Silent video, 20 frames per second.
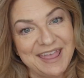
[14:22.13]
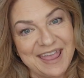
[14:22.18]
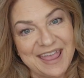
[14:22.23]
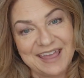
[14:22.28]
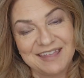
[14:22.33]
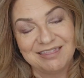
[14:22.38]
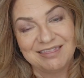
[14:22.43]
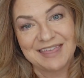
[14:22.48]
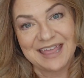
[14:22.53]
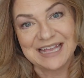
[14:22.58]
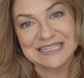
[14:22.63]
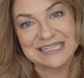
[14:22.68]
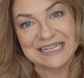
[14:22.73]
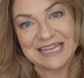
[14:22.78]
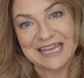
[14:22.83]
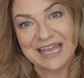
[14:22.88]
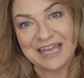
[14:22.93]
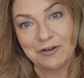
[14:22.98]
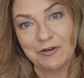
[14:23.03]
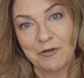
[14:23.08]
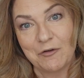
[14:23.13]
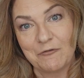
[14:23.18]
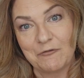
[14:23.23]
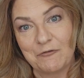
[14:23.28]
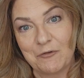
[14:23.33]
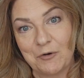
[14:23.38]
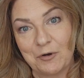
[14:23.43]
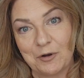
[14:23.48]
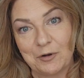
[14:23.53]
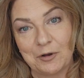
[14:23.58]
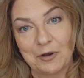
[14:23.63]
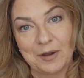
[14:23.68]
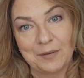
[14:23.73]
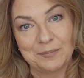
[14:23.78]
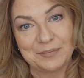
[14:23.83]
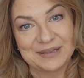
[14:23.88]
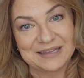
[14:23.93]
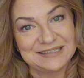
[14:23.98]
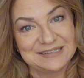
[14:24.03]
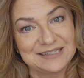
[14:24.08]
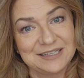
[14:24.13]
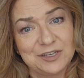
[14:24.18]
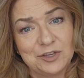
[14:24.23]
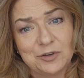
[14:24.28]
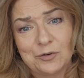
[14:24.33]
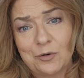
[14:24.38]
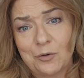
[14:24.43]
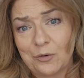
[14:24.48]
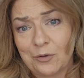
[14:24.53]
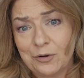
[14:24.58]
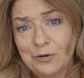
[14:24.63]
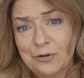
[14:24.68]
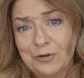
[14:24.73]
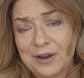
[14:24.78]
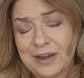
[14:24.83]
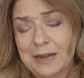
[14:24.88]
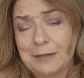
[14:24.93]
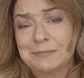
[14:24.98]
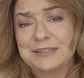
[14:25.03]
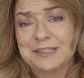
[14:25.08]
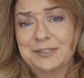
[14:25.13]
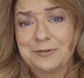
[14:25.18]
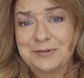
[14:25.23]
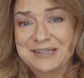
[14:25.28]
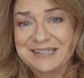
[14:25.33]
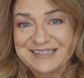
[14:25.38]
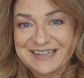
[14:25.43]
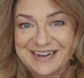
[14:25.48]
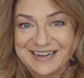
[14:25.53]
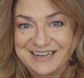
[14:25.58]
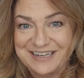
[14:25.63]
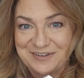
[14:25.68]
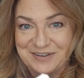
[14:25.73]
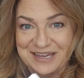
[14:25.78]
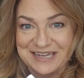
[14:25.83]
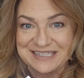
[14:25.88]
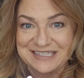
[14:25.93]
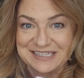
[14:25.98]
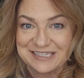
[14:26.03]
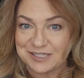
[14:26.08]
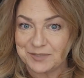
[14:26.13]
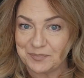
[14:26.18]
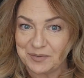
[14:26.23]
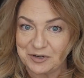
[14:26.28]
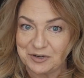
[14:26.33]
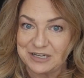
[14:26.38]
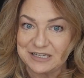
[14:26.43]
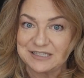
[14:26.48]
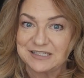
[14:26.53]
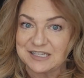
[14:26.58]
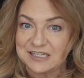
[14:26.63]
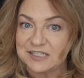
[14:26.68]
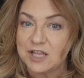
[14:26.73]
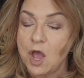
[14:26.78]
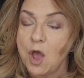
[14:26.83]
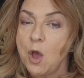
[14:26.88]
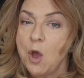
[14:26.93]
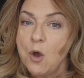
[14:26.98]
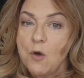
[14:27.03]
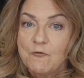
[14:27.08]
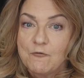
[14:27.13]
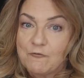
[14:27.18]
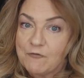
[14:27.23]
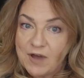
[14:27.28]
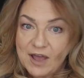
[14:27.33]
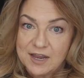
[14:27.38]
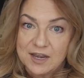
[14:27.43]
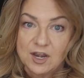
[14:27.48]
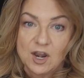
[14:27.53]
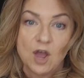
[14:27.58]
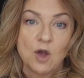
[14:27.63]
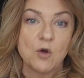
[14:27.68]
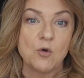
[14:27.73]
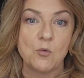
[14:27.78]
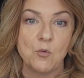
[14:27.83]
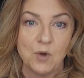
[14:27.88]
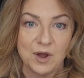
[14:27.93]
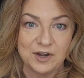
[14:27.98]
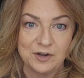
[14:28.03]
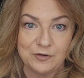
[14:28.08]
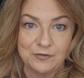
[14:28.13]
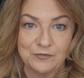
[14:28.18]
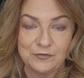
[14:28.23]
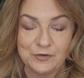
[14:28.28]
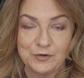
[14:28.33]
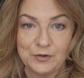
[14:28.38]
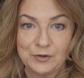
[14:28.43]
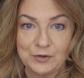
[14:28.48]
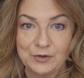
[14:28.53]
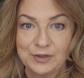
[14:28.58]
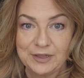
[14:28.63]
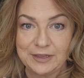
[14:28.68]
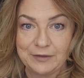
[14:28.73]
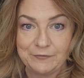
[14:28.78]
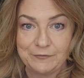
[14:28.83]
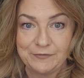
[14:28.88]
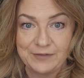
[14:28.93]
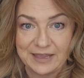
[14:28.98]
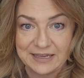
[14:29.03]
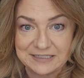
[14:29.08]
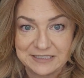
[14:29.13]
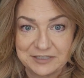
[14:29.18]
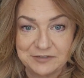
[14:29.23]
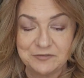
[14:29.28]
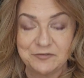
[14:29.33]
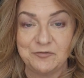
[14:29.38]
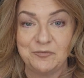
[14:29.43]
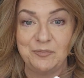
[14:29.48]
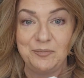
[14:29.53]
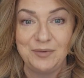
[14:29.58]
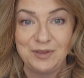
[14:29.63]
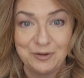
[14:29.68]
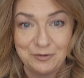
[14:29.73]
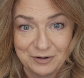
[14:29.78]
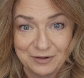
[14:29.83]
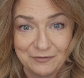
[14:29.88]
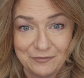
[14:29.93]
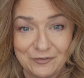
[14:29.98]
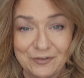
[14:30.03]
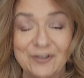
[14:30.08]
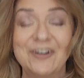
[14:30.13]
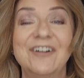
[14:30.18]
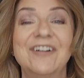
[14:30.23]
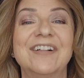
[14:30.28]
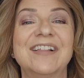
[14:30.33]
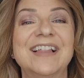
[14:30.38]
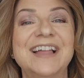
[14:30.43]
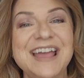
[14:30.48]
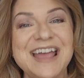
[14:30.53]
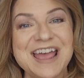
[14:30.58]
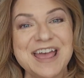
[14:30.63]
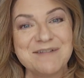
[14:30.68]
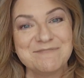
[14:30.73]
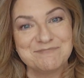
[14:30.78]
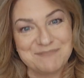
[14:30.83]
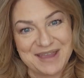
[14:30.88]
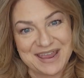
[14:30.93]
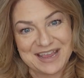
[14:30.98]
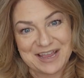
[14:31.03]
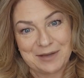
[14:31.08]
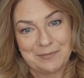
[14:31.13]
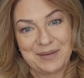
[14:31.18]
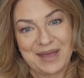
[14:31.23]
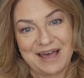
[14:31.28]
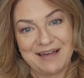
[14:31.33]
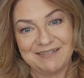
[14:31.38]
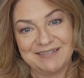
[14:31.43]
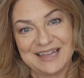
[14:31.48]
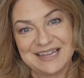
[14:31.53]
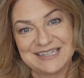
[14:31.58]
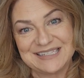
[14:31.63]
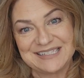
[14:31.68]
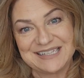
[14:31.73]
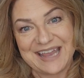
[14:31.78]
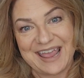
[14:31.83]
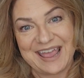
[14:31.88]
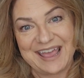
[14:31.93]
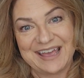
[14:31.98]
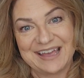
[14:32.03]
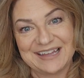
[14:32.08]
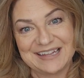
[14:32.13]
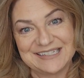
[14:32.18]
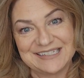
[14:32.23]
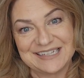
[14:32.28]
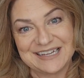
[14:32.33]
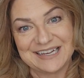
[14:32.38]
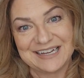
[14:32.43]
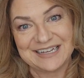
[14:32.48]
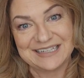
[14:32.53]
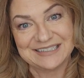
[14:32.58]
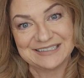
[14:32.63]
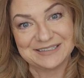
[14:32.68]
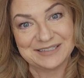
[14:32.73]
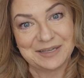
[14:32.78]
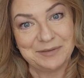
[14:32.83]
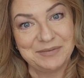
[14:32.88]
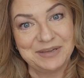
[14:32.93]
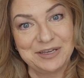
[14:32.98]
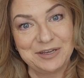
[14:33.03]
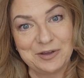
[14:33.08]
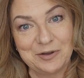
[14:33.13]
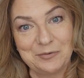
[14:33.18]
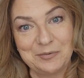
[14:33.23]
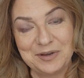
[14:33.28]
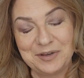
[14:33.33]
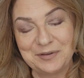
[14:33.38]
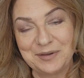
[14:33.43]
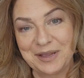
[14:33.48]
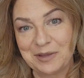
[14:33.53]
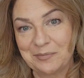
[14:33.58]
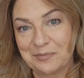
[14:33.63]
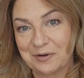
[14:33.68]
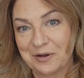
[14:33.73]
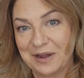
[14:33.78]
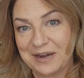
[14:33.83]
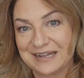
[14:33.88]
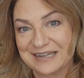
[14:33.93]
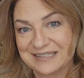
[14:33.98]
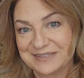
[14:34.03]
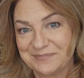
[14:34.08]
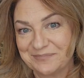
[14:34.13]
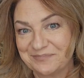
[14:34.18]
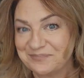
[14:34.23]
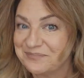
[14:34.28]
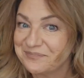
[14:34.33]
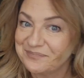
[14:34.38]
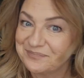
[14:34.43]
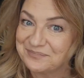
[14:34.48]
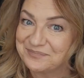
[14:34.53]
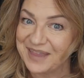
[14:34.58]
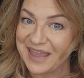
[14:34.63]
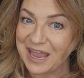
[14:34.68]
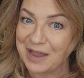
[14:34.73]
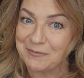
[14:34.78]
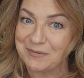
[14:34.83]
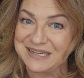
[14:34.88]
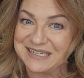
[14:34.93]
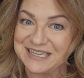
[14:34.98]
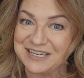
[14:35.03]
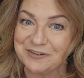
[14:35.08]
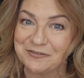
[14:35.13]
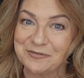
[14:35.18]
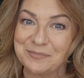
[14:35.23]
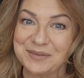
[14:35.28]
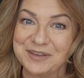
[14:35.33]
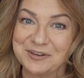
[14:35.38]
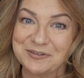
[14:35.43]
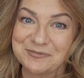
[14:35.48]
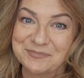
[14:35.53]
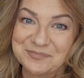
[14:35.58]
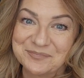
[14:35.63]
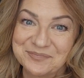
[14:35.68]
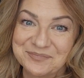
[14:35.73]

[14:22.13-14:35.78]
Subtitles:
And thanks again for placing your order, and I'm so excited you get to experience this fun, wonderful, effective, beautiful makeup palette. And let me know when you get your product. Can't wait to hear from you.